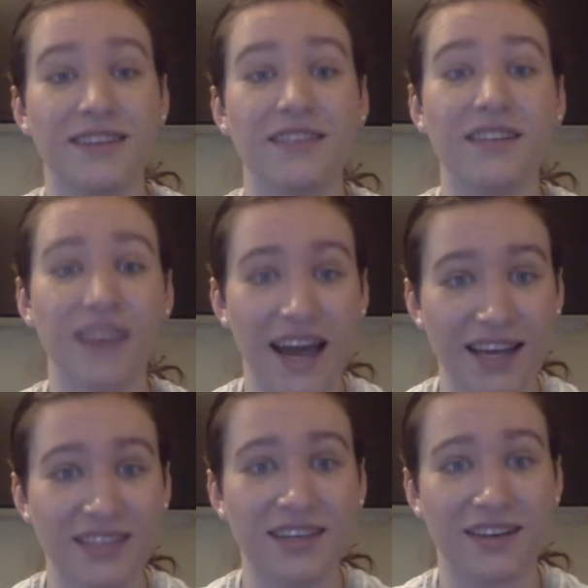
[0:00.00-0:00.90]
The
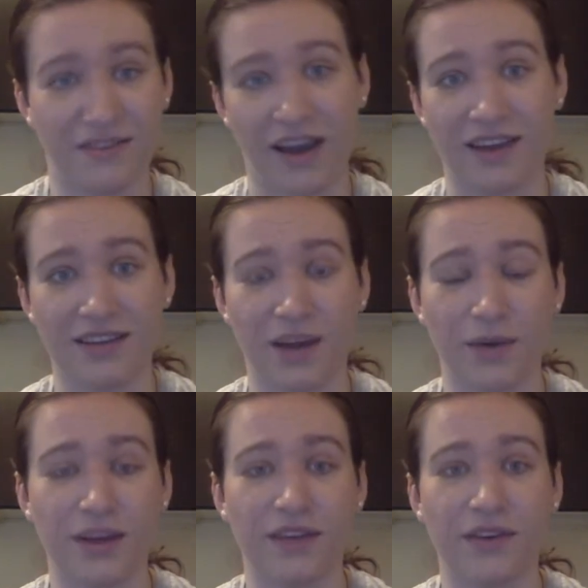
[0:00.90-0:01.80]
last advice I
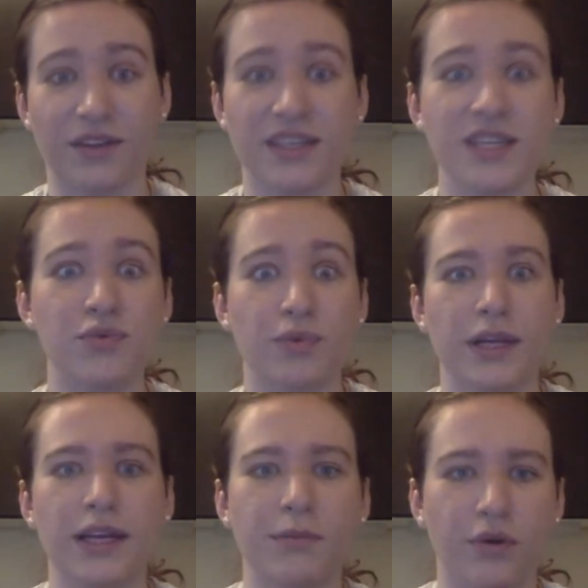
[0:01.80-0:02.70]
would give you, this is
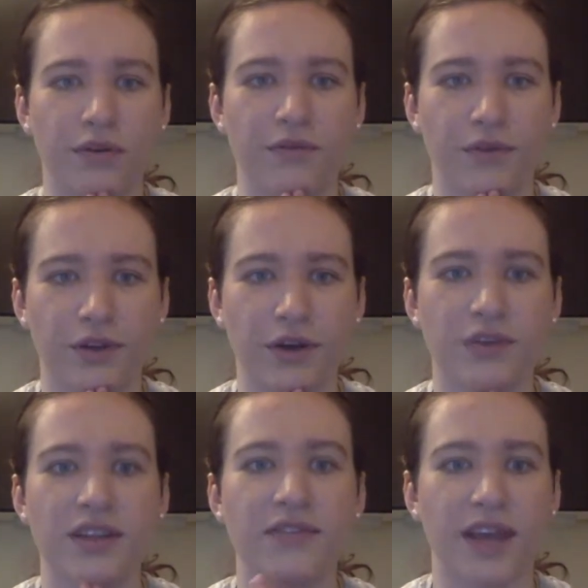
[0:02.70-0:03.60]
really important for
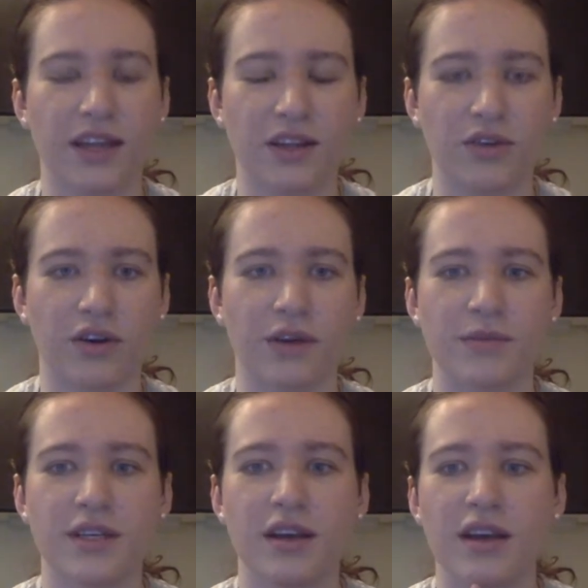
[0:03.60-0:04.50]
those living in the dorms,